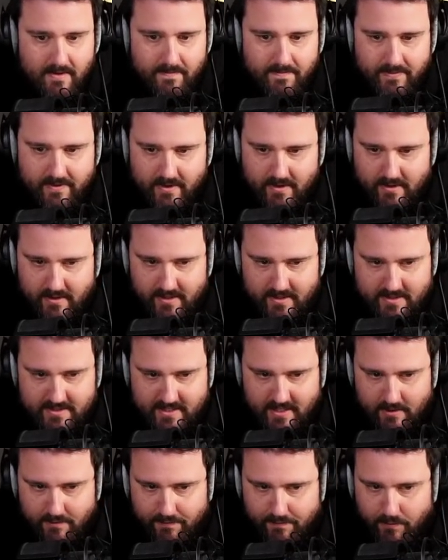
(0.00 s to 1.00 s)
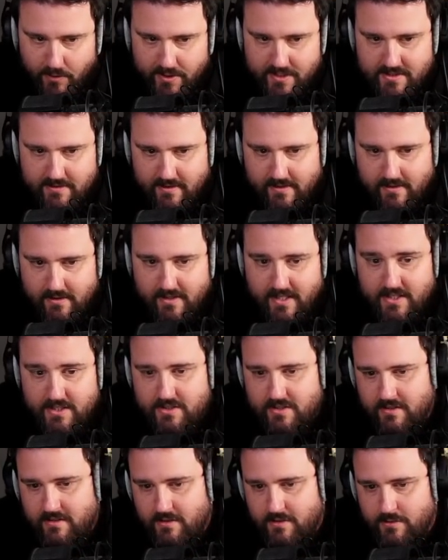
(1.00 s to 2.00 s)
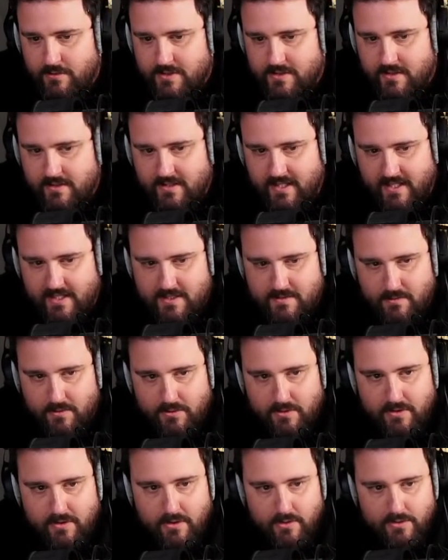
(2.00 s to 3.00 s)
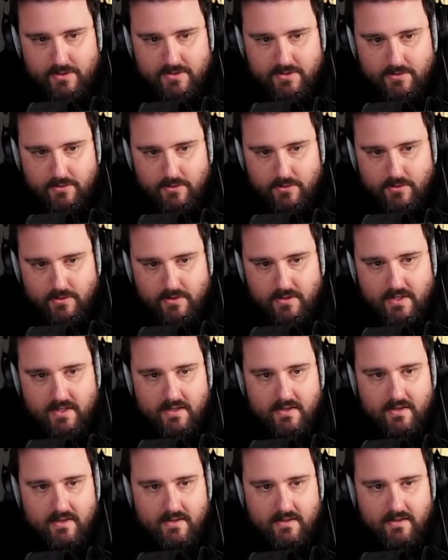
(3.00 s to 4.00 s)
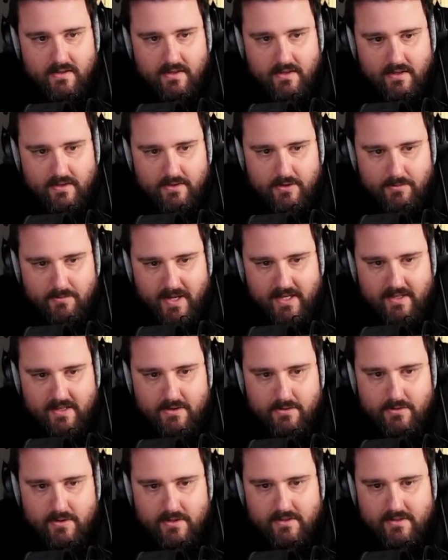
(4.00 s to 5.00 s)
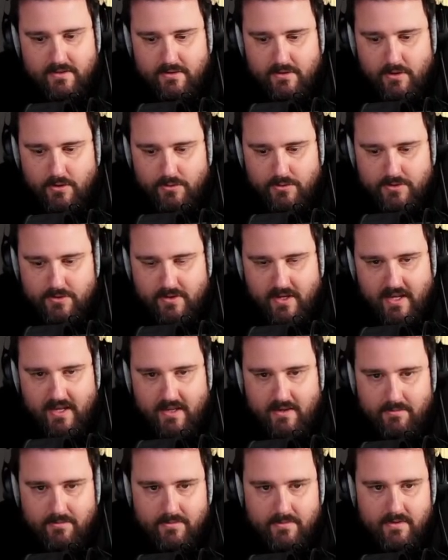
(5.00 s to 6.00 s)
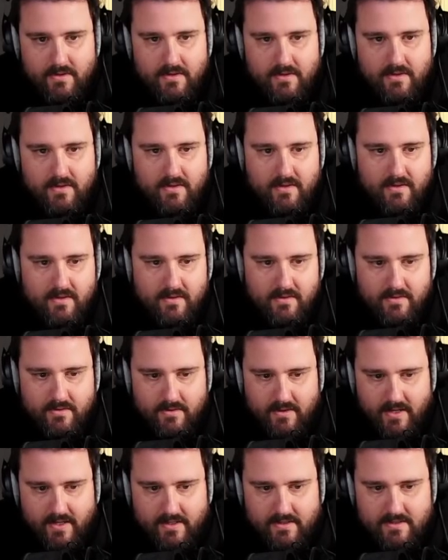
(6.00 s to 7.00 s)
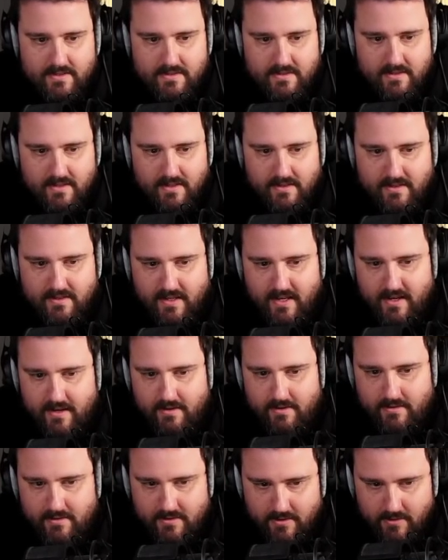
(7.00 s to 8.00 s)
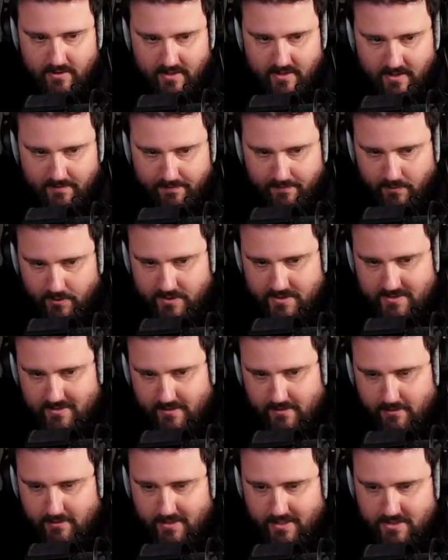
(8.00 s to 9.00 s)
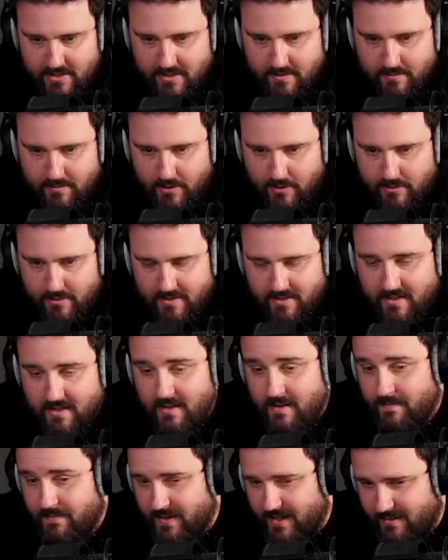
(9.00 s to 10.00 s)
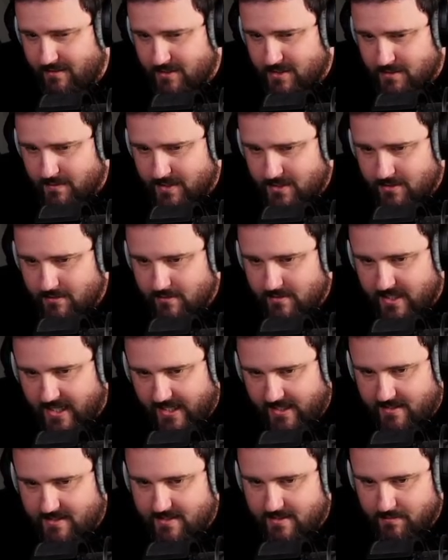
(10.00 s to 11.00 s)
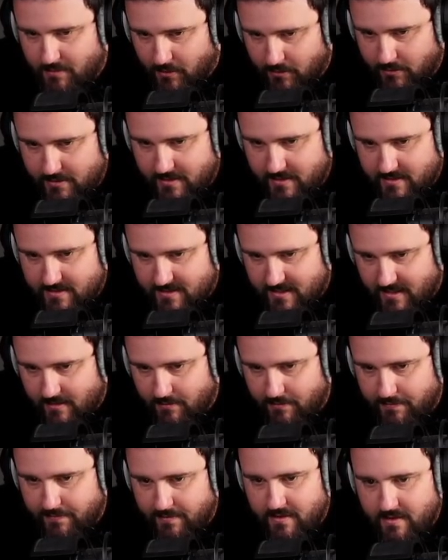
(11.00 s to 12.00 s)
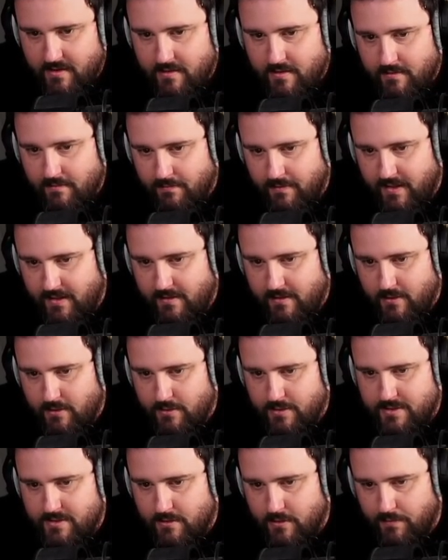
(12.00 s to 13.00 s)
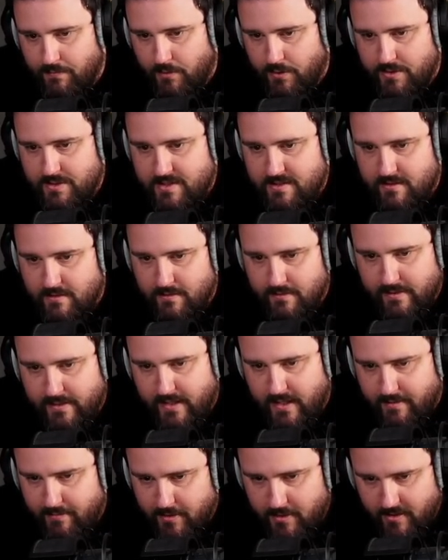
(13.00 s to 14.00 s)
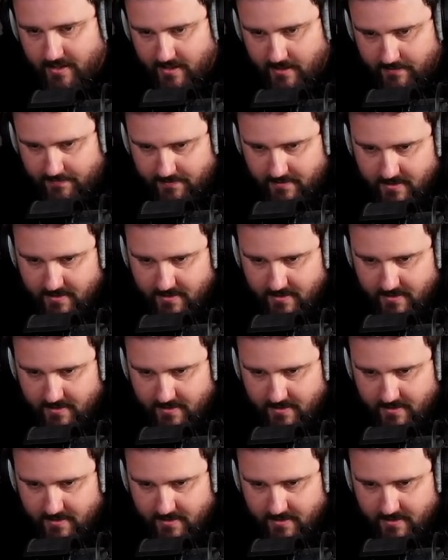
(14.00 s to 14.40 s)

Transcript: Instead of voice recognition, use the text mode. You go to your menu and then you go to game. Right, and there you have voice recognition mode, and you switch to text mode instead of Windows or WASC or whatever you have.